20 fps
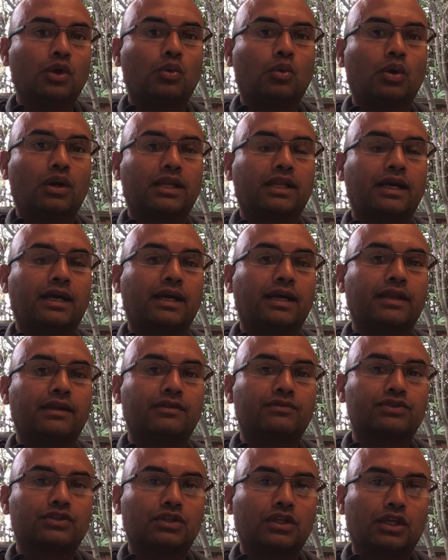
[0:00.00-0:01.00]
What kind
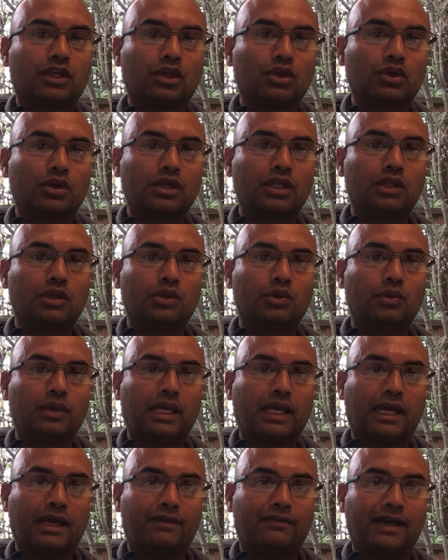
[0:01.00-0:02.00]
of security do
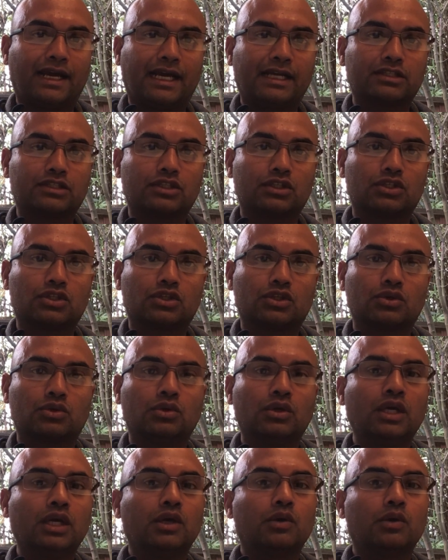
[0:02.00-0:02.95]
we have access to?